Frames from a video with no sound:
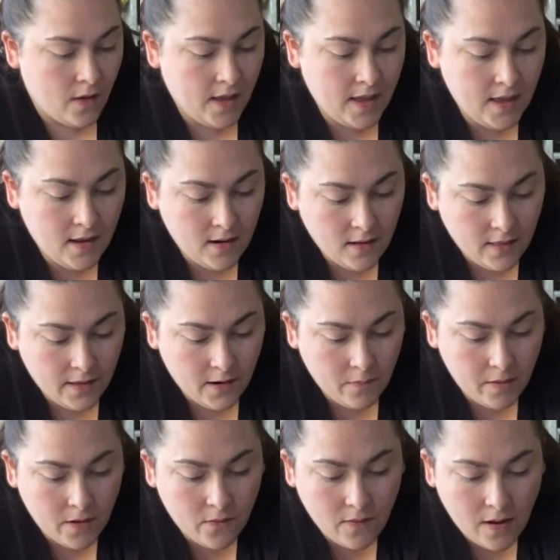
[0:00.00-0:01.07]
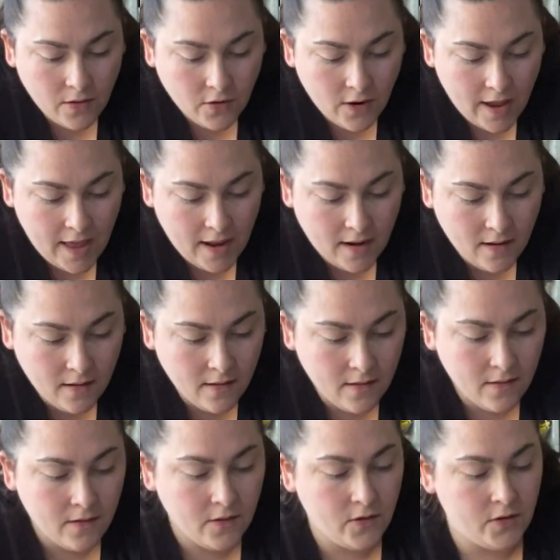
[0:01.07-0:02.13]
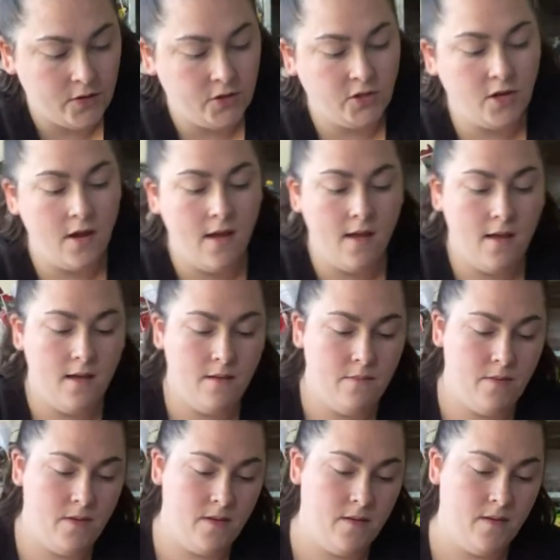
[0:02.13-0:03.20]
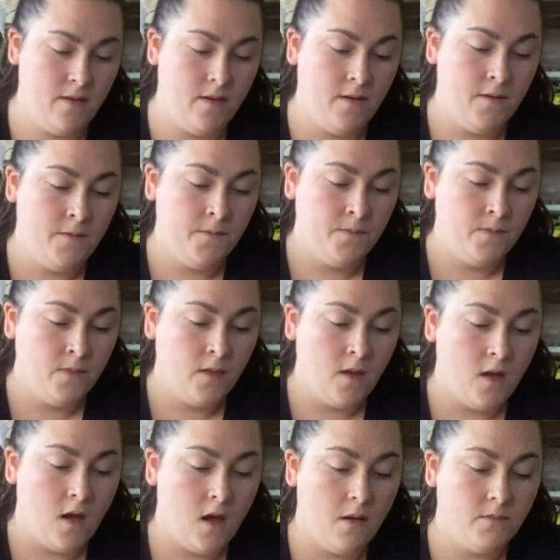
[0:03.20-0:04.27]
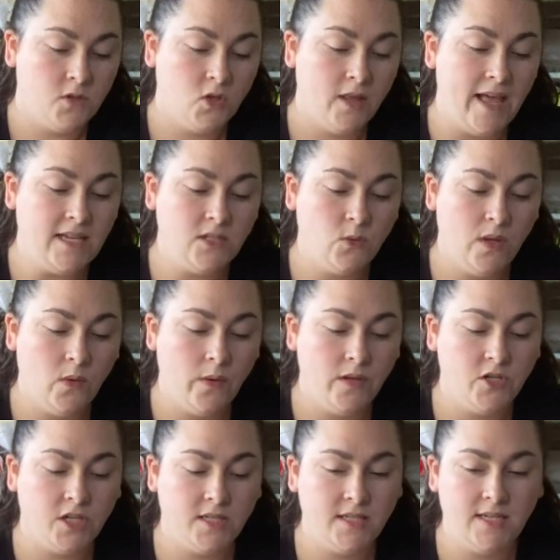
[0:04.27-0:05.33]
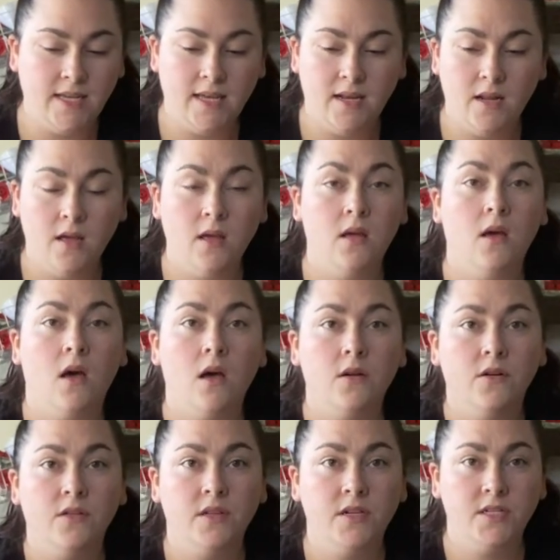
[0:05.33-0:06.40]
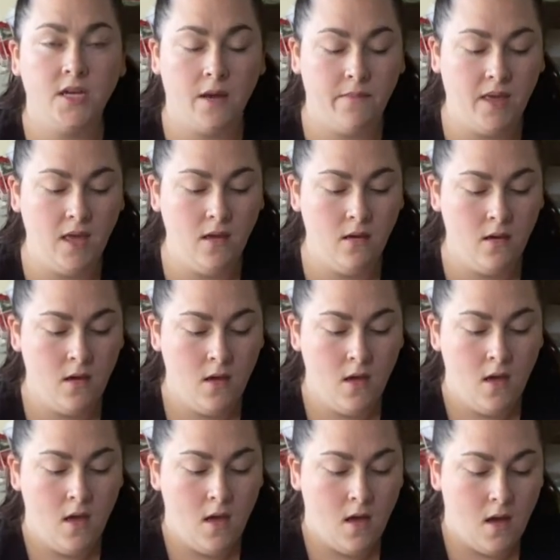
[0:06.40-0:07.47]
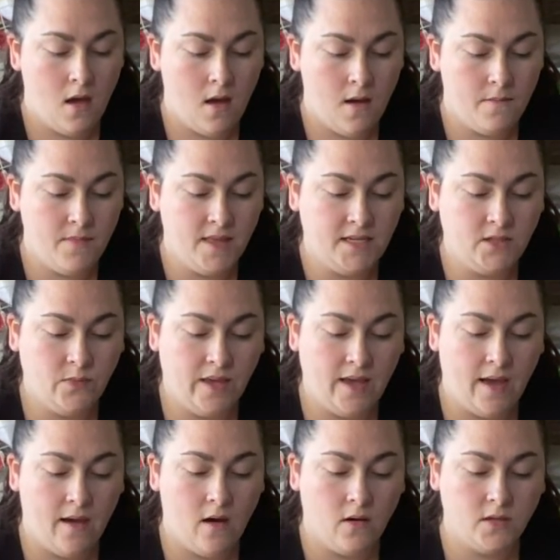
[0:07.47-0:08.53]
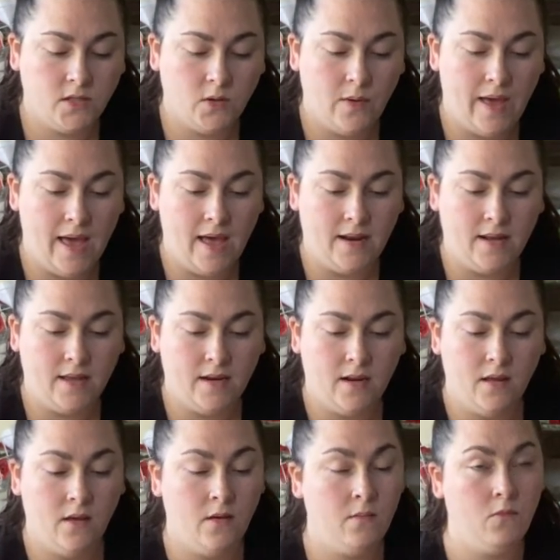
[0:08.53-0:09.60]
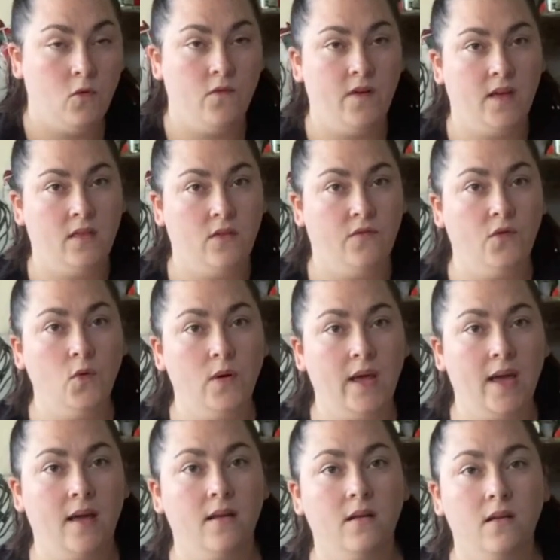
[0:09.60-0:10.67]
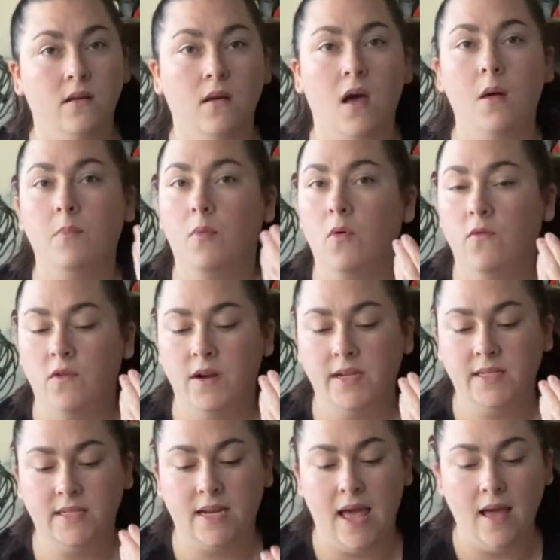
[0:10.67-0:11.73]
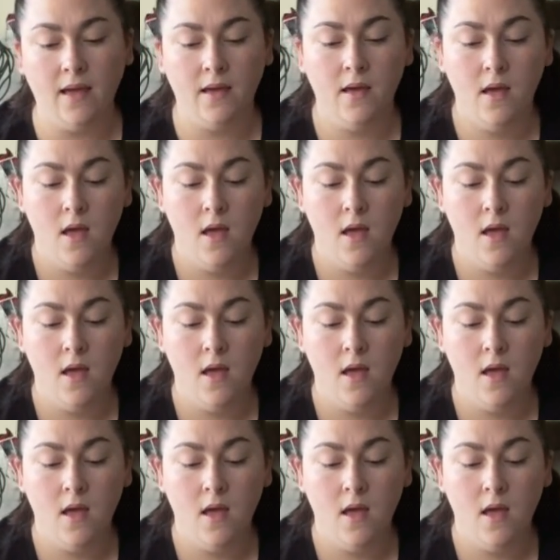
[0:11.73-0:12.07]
And a little bit around your head. Good job. So last week we just did under the tummy. This week I also added moving the food hand up over his neck,